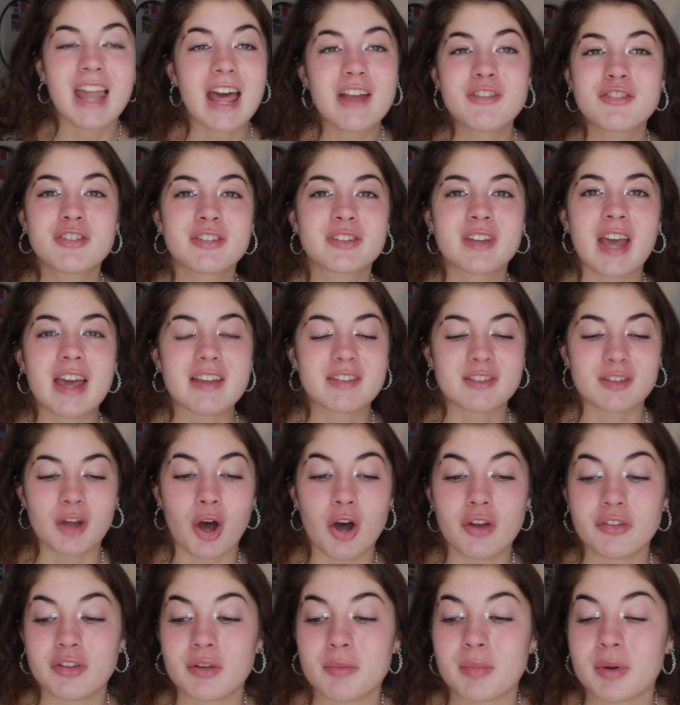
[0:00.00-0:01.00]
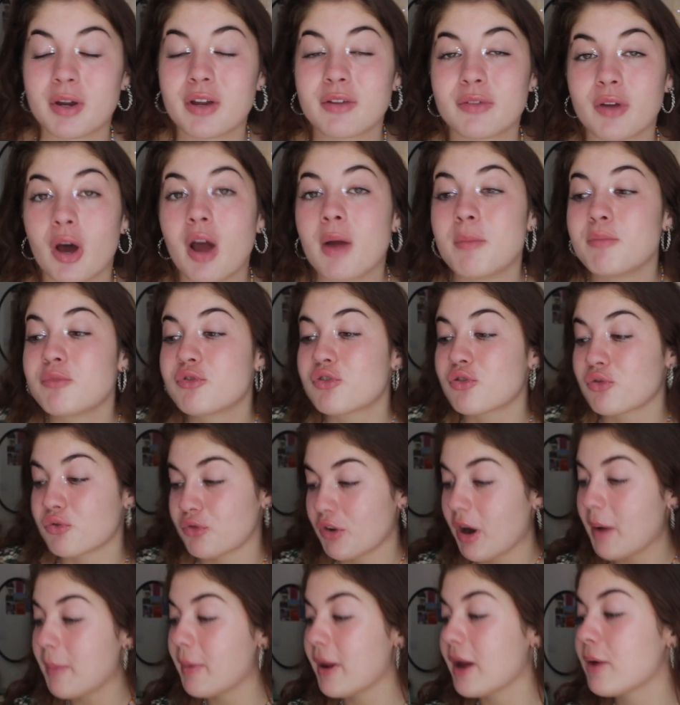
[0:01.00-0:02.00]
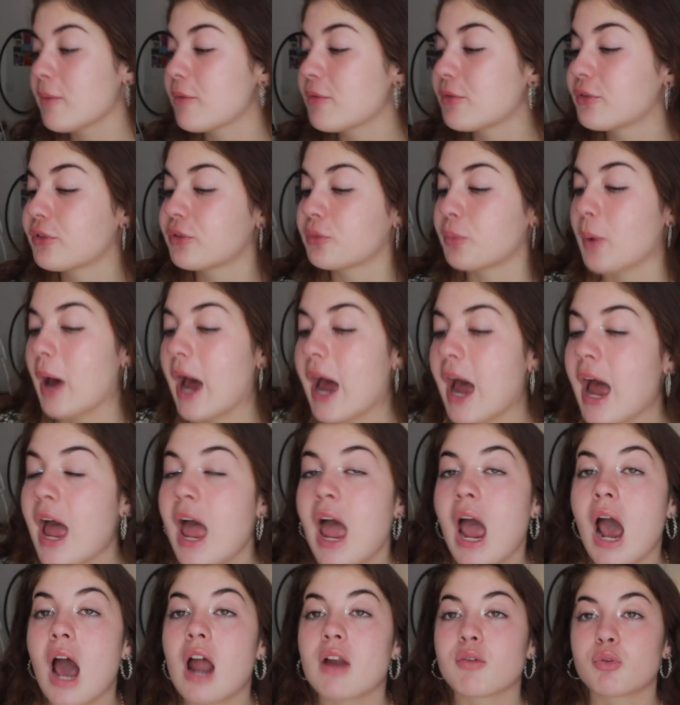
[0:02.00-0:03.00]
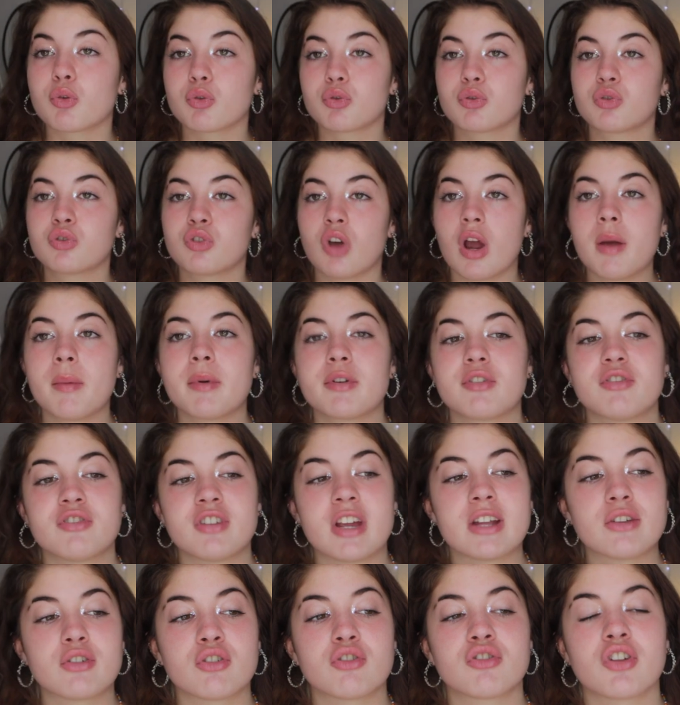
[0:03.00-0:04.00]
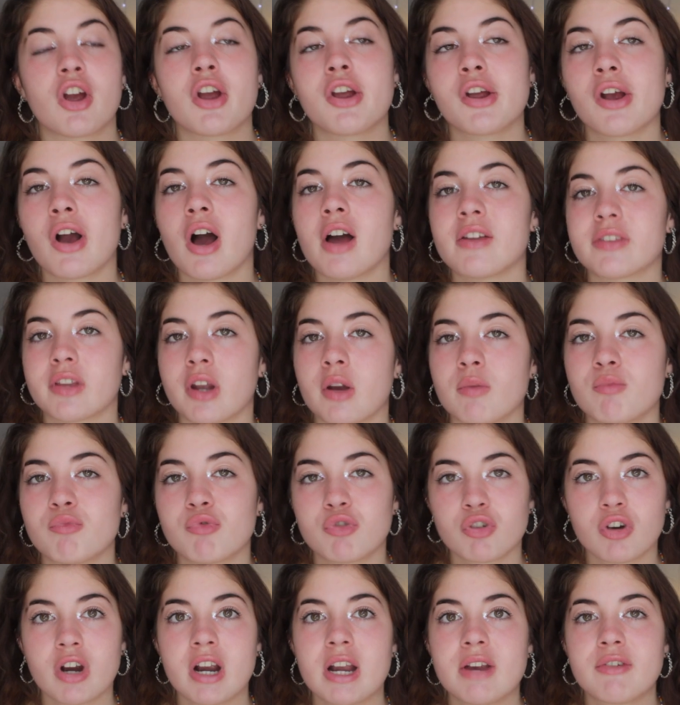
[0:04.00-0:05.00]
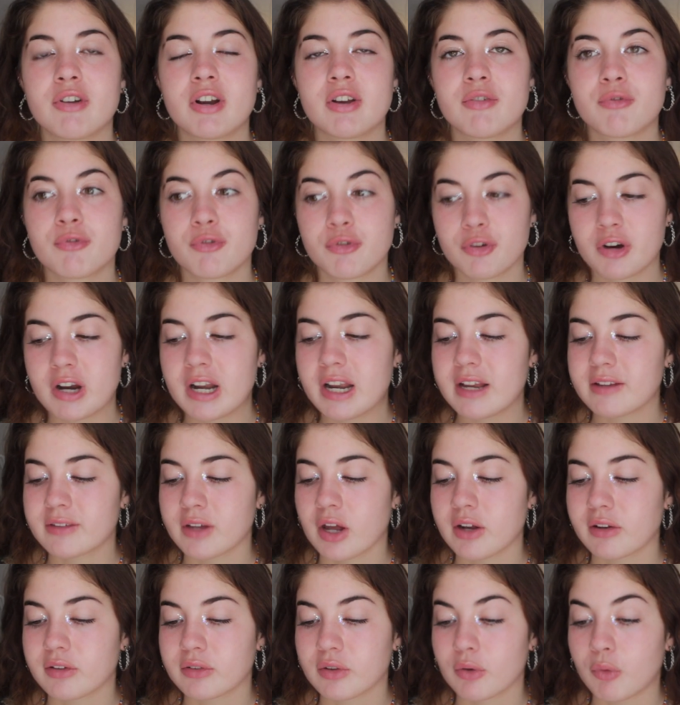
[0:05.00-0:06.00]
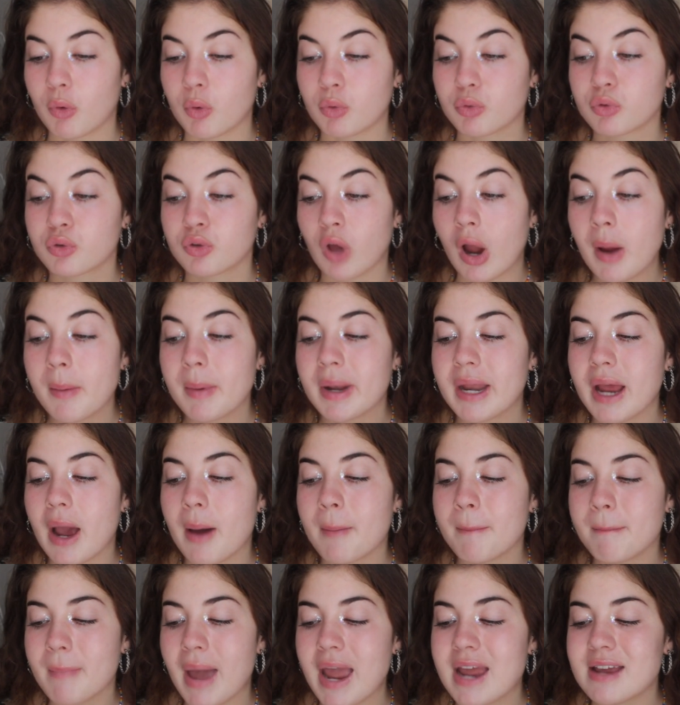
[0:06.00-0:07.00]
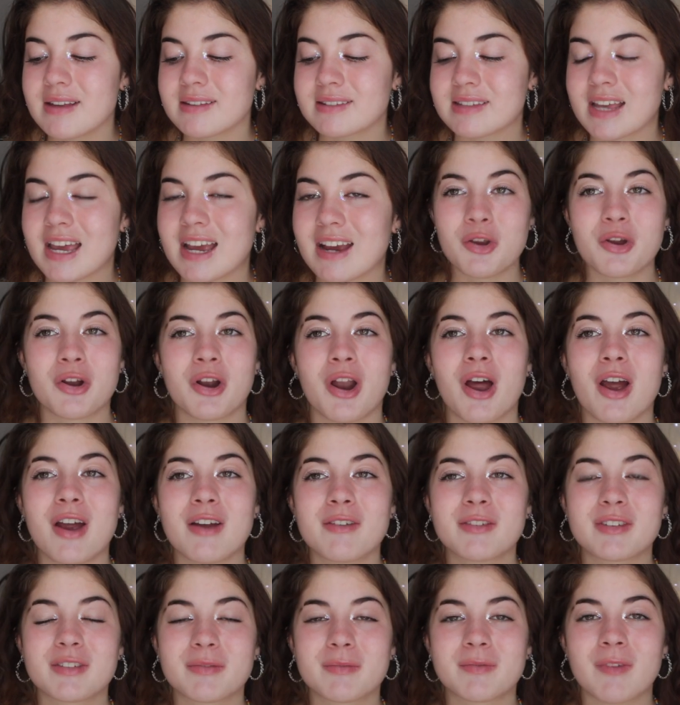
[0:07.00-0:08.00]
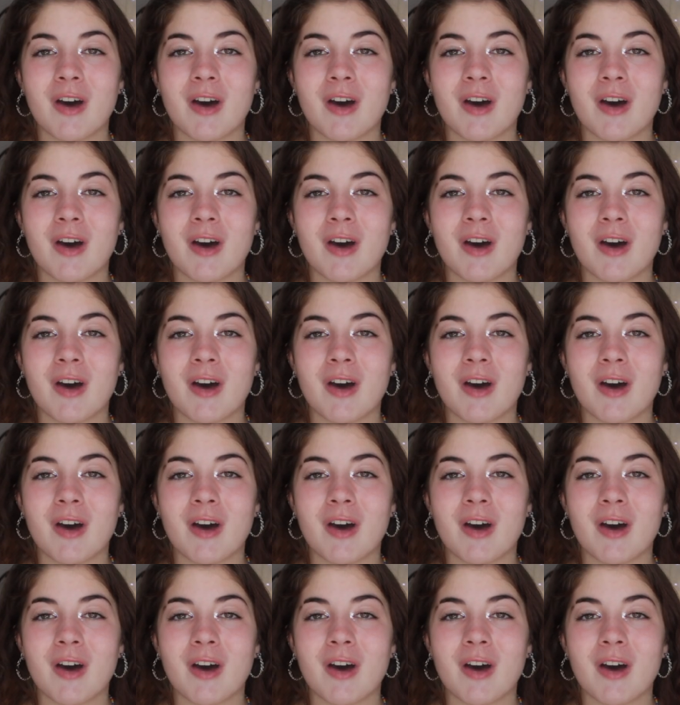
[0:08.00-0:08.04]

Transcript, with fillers: Let's just get started because I'm dripping with sweat and I've got so much shit to show you guys and I'm really, really, really excited because I've got so many amazing new clothes,